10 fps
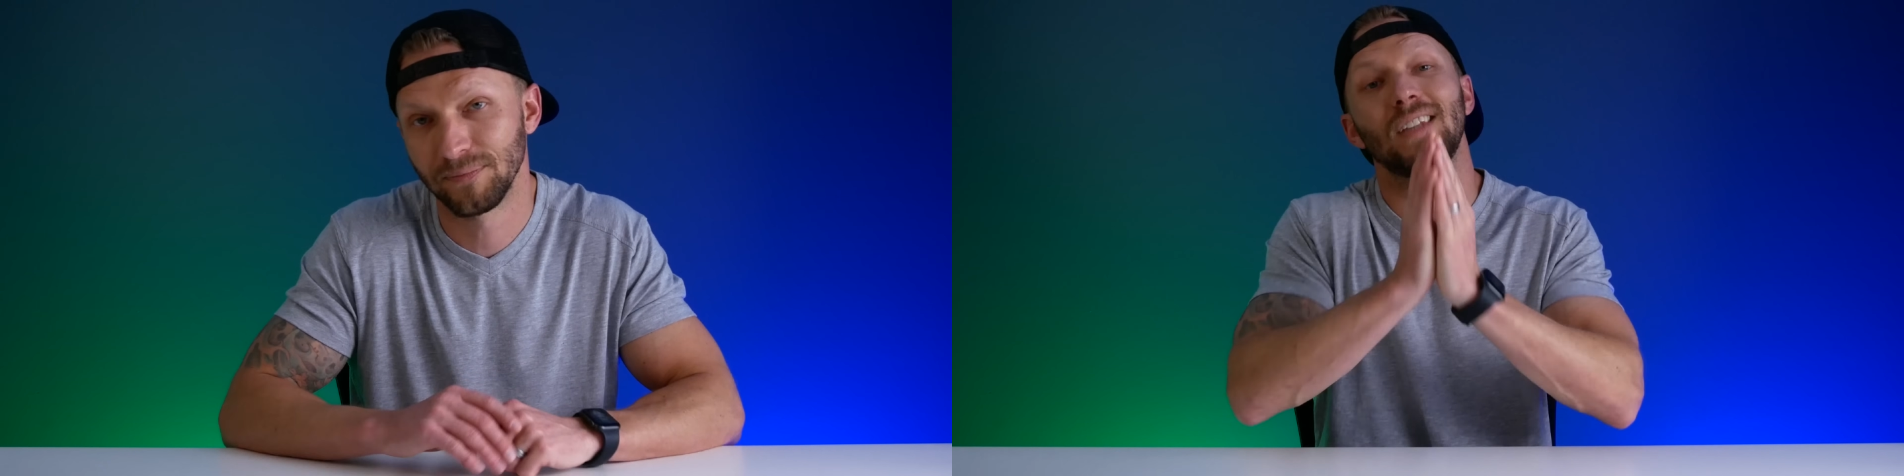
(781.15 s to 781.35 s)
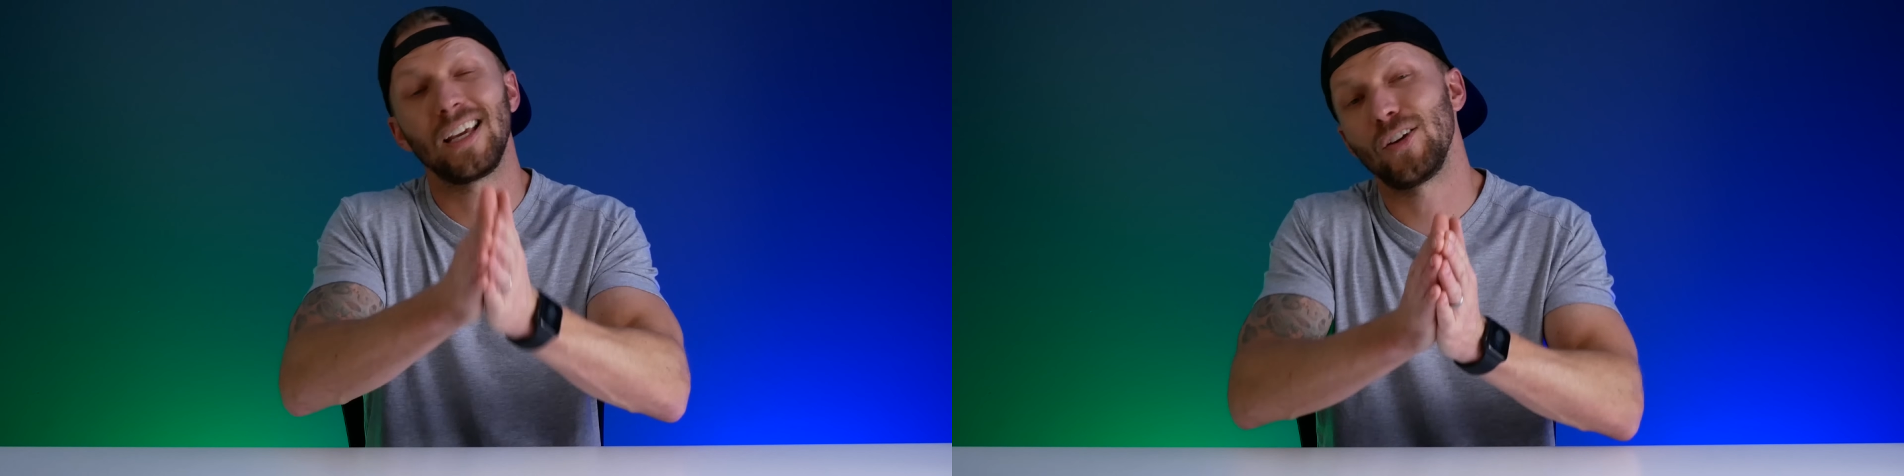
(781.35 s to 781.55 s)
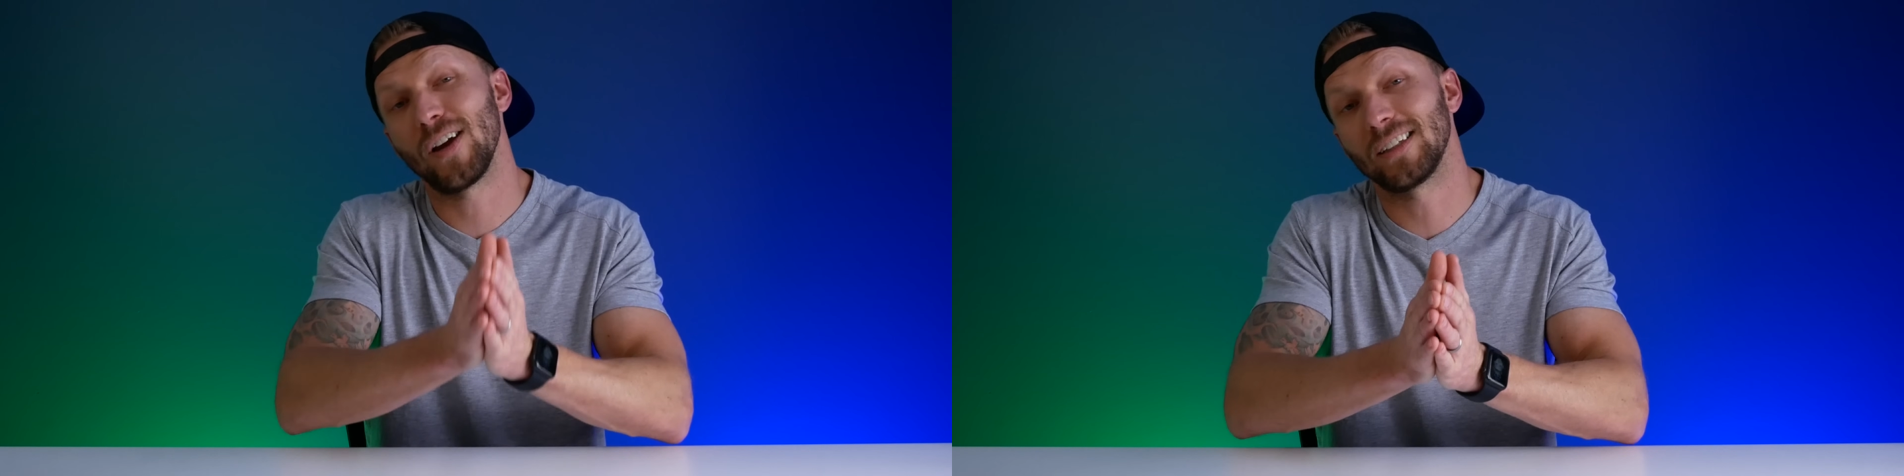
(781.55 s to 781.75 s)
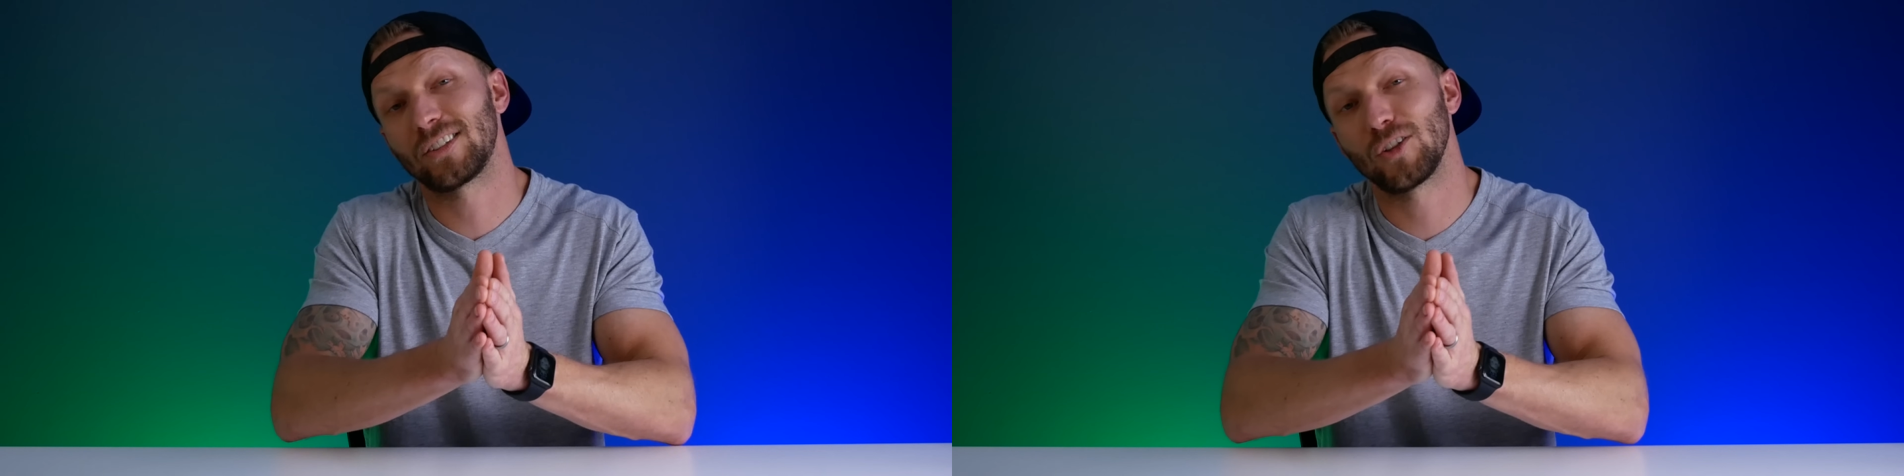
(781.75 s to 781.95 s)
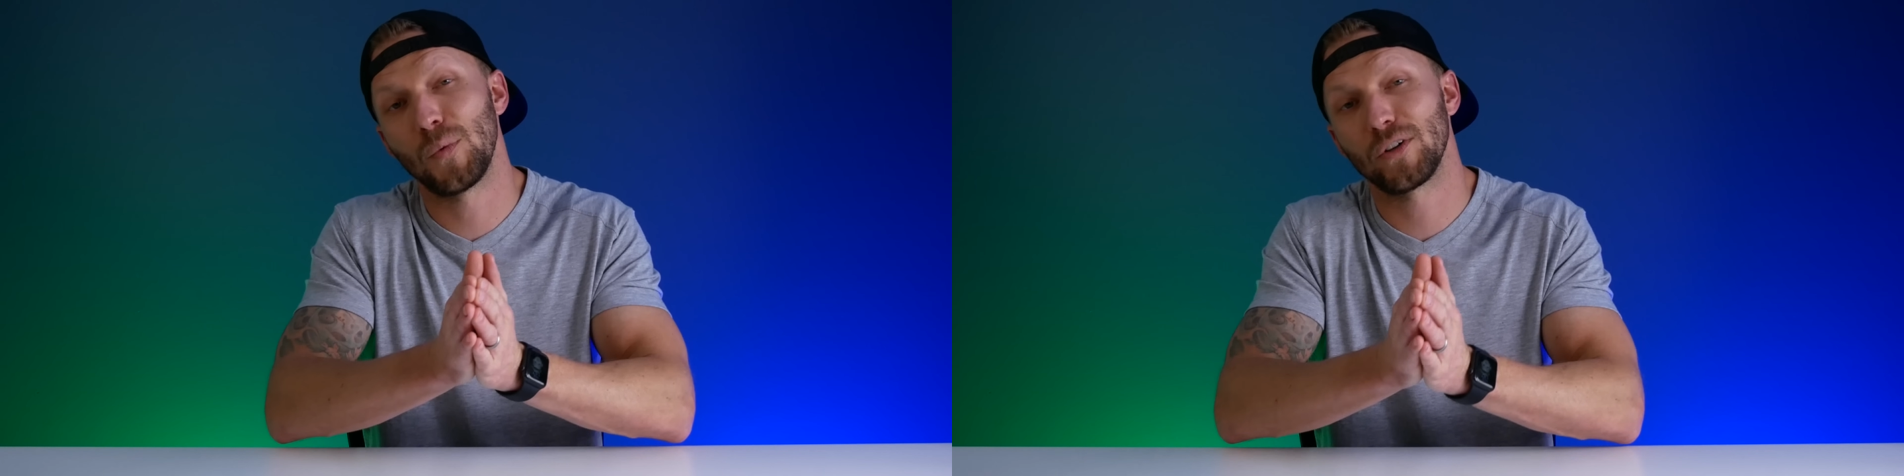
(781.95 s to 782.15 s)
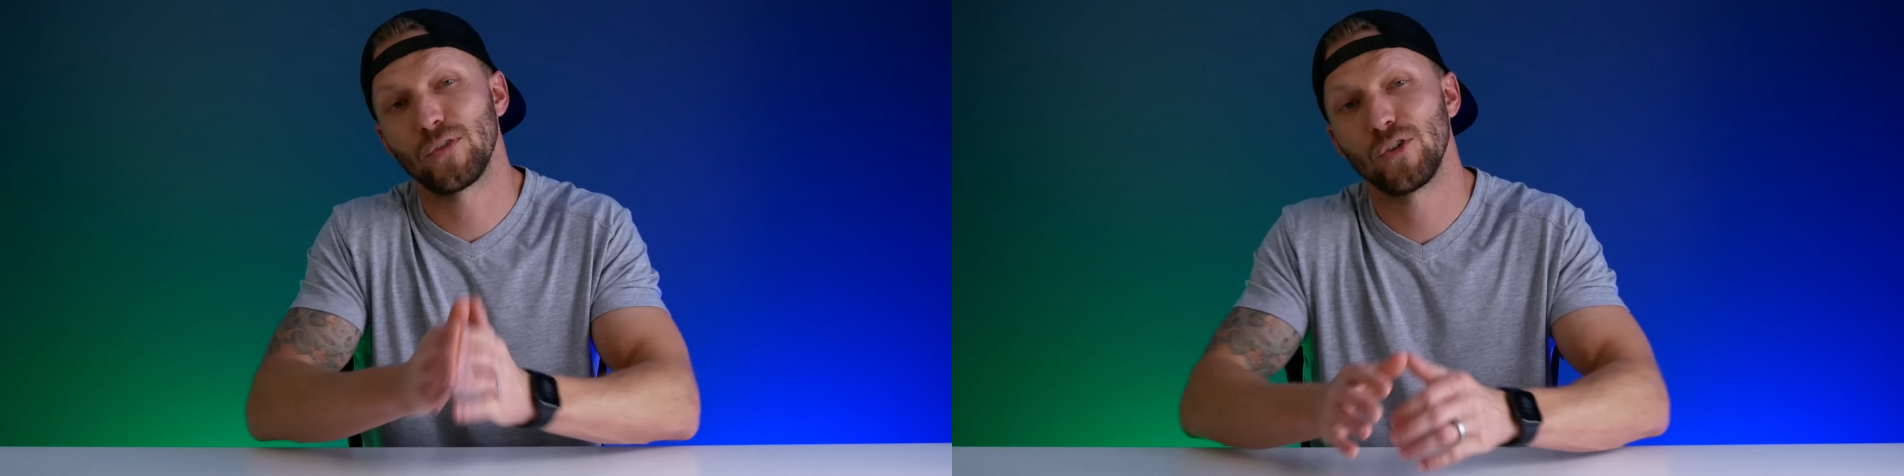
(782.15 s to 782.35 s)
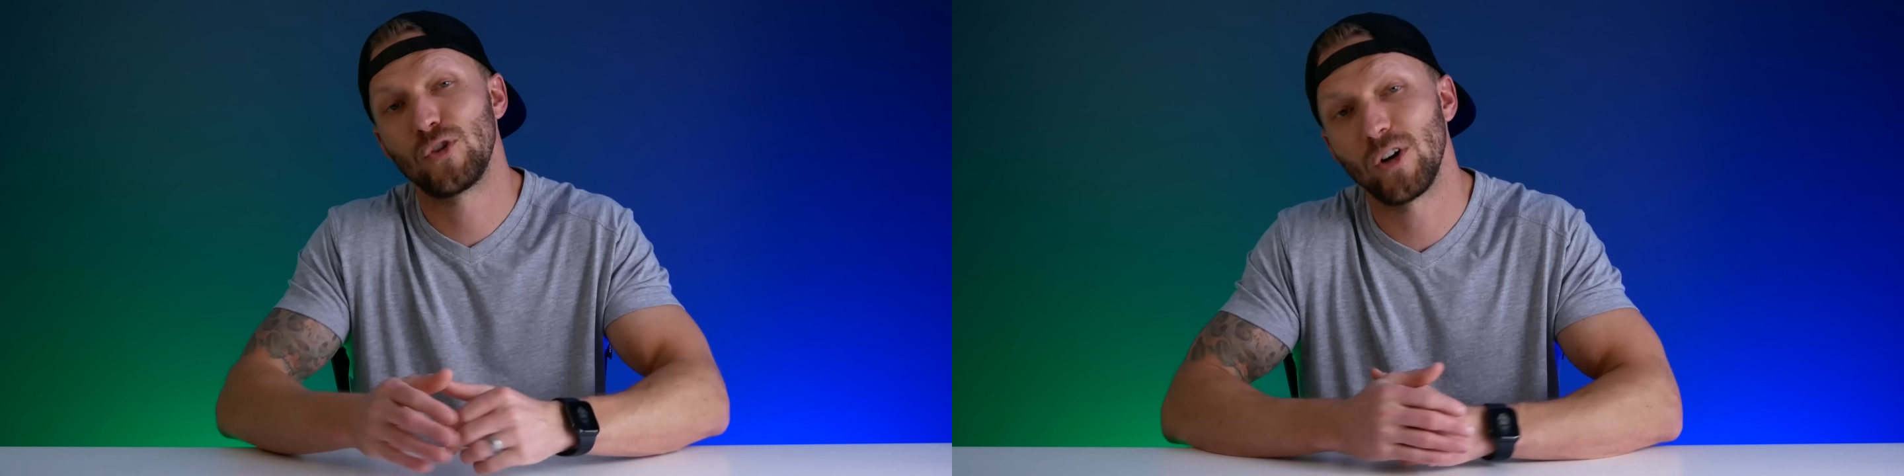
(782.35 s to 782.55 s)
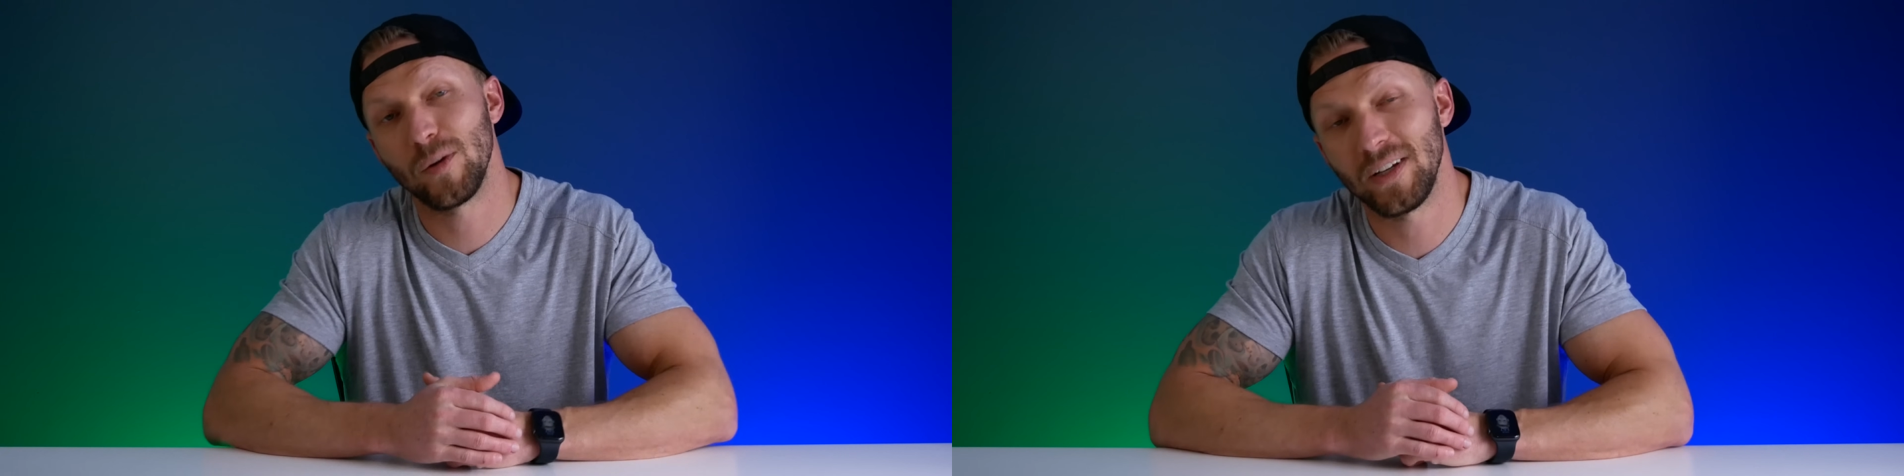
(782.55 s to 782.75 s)
Thank you guys so much for
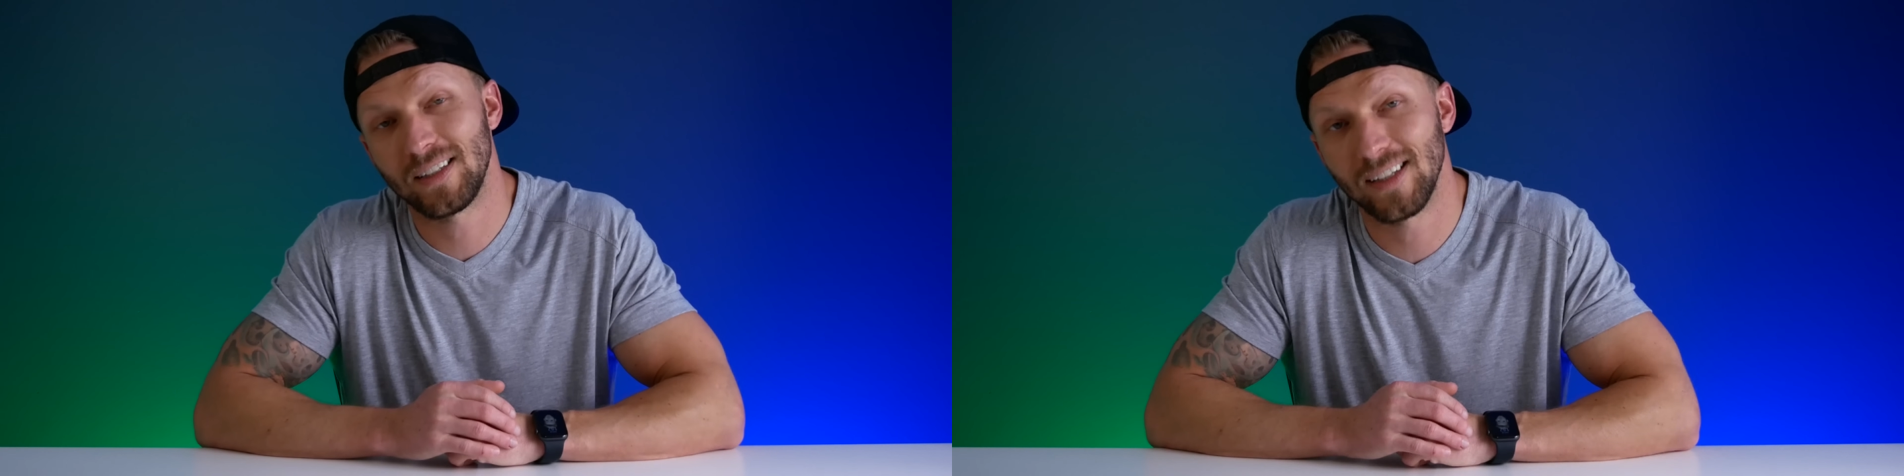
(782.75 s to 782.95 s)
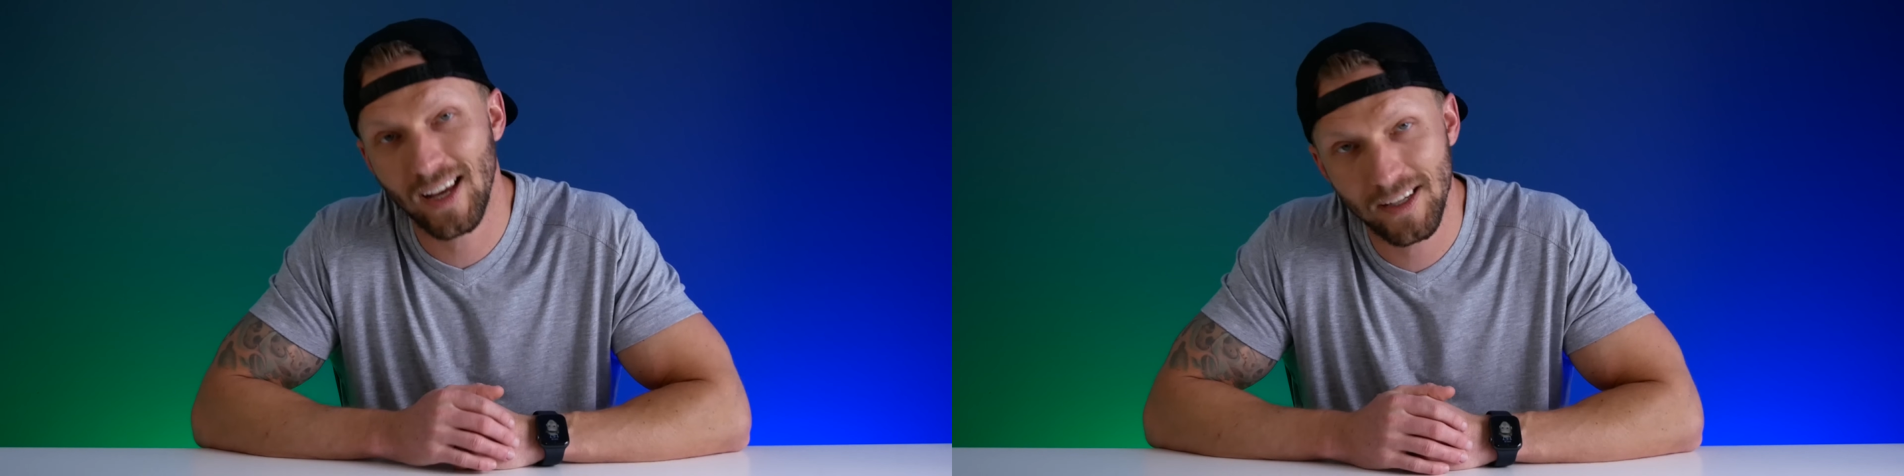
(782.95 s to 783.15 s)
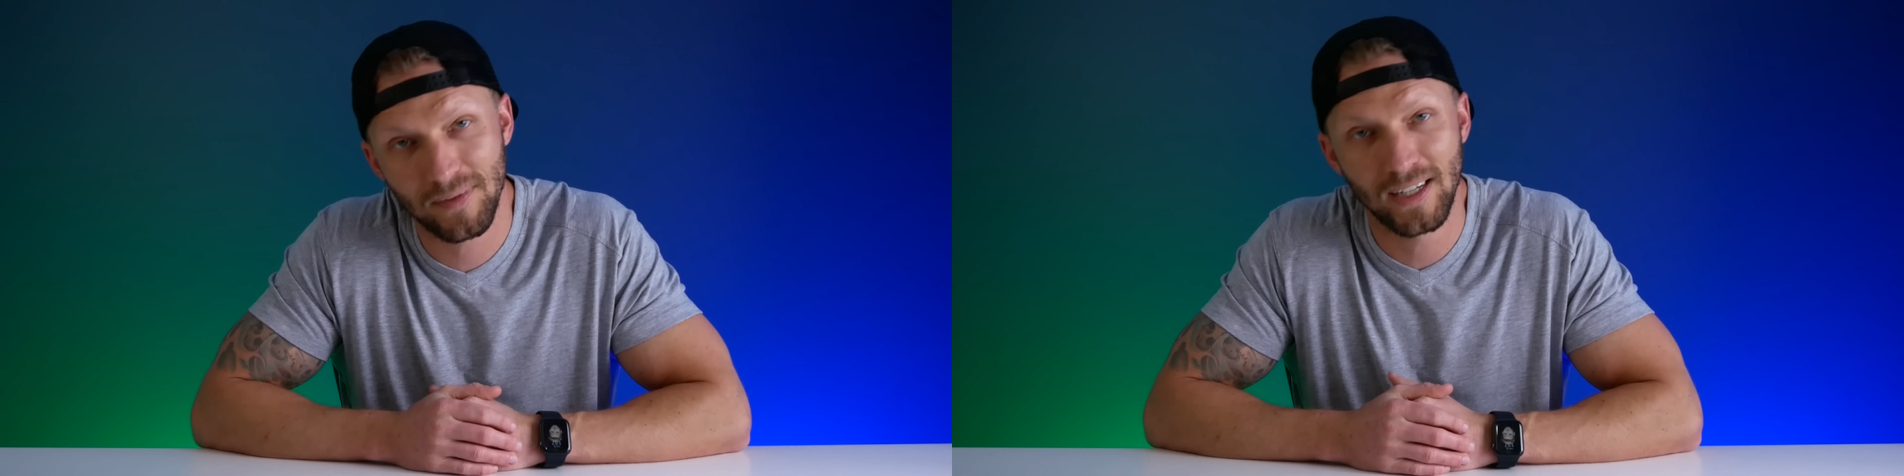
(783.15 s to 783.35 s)
joining me today,